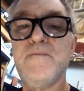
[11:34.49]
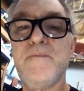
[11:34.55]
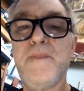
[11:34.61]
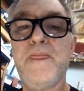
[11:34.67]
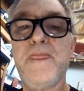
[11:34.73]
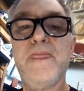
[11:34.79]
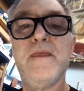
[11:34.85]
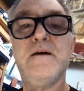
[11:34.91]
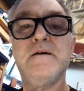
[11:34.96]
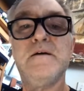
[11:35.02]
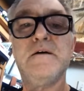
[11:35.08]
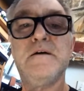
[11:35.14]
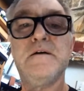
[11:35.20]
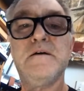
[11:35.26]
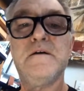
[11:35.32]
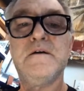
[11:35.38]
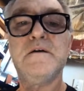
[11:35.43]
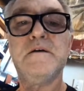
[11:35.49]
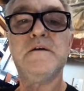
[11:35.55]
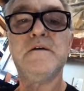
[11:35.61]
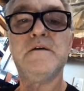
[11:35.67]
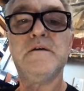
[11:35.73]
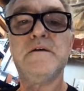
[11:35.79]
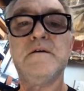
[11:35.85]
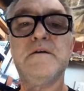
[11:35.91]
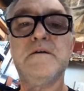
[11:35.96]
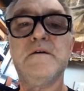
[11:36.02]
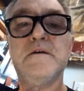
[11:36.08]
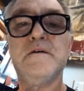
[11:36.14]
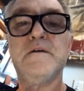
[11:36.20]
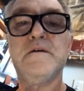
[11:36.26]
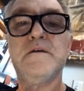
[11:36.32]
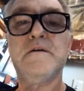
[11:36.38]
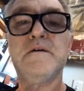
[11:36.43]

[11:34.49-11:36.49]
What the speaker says: [no speech]